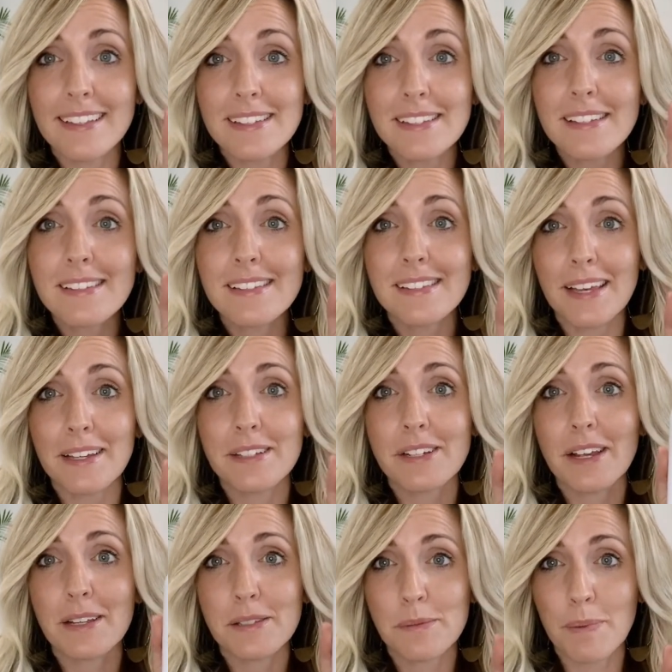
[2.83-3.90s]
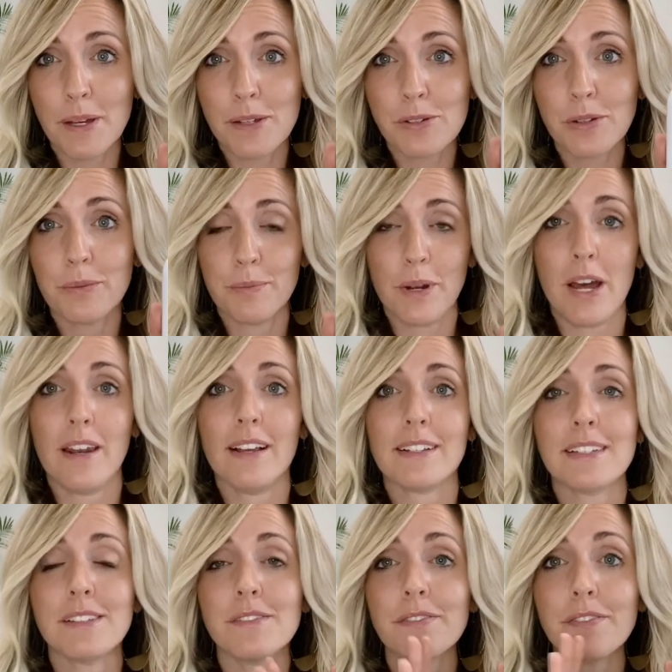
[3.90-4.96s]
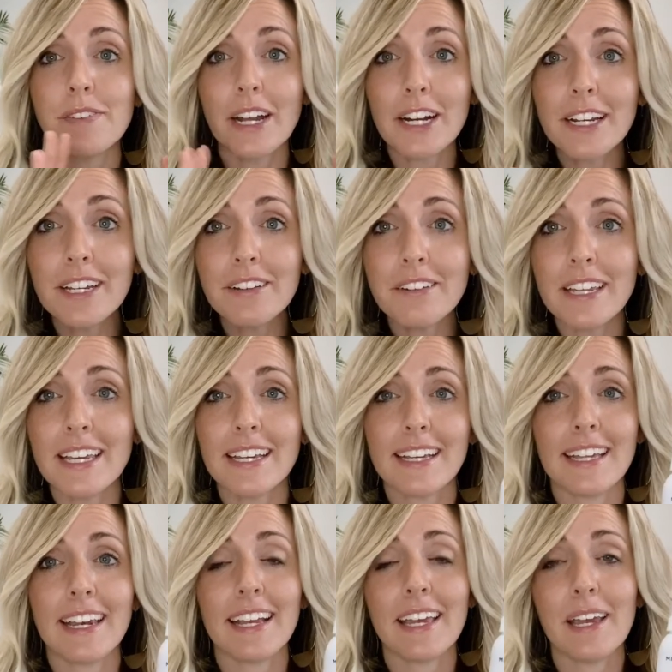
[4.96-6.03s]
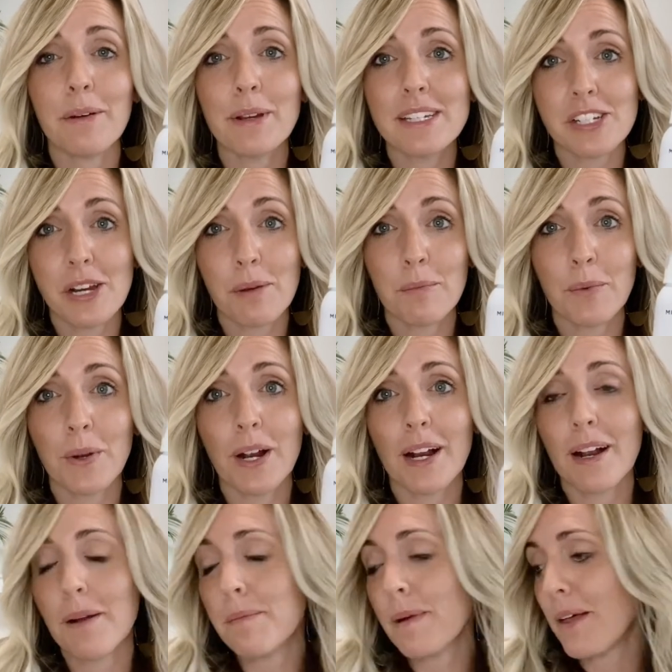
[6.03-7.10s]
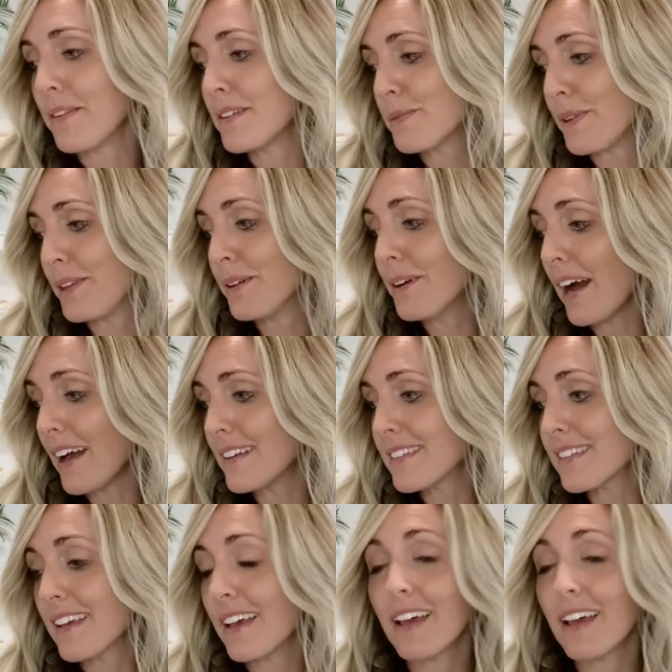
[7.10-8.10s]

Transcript: This is such a special product. It's very unique and I can't wait to share more about this with you guys.